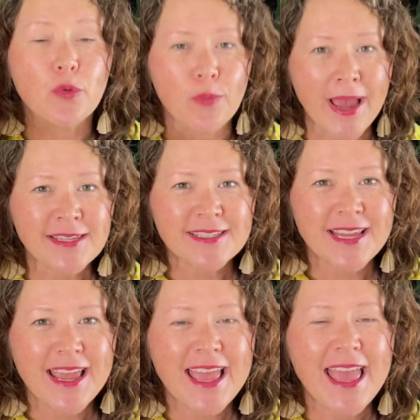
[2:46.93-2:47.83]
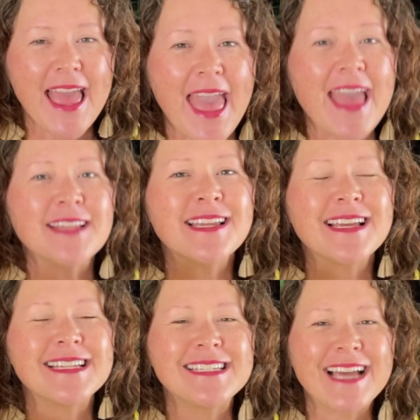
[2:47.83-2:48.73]
rest and
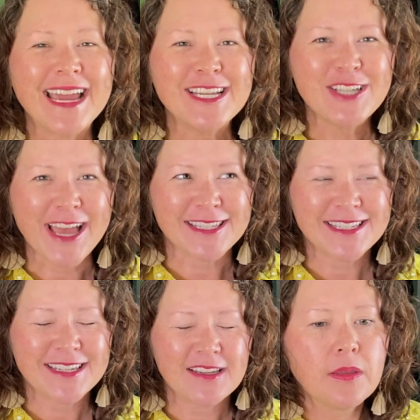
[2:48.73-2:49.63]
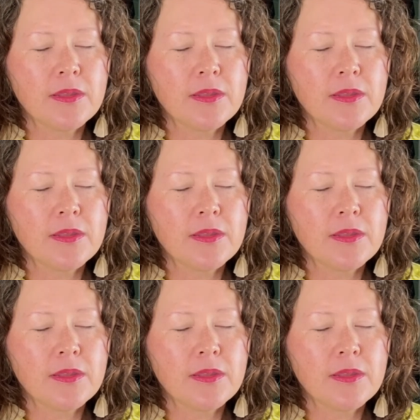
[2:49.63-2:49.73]
digest.